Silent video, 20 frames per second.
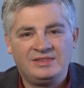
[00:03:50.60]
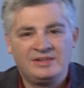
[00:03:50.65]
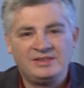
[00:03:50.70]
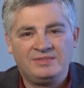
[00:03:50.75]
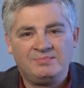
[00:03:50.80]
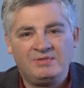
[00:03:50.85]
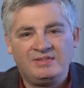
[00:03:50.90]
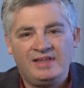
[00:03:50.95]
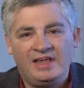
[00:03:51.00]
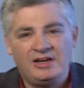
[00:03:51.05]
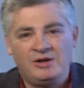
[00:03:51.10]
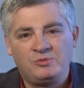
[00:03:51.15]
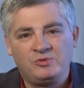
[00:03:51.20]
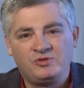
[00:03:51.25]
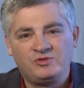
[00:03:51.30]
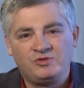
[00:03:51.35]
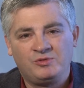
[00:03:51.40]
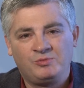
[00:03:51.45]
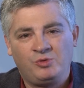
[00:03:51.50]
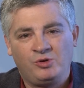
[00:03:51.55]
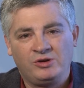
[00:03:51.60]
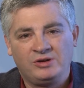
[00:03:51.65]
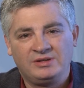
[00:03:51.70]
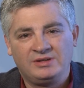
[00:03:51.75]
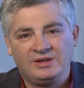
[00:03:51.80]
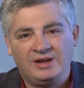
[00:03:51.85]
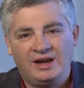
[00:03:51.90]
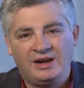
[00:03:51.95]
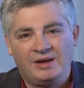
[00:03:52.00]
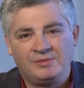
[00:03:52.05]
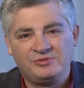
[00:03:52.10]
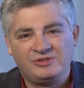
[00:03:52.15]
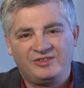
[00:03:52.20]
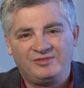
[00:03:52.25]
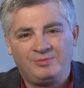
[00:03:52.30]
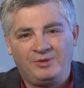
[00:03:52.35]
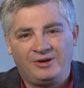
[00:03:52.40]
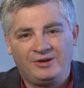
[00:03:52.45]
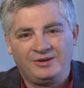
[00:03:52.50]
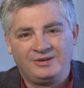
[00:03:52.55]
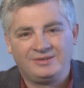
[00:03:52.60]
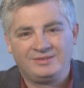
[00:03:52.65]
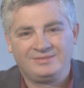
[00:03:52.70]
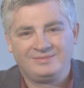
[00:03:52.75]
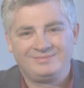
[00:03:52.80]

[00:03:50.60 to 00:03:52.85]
This has been the AWS Report, and I'm Jeff Barr.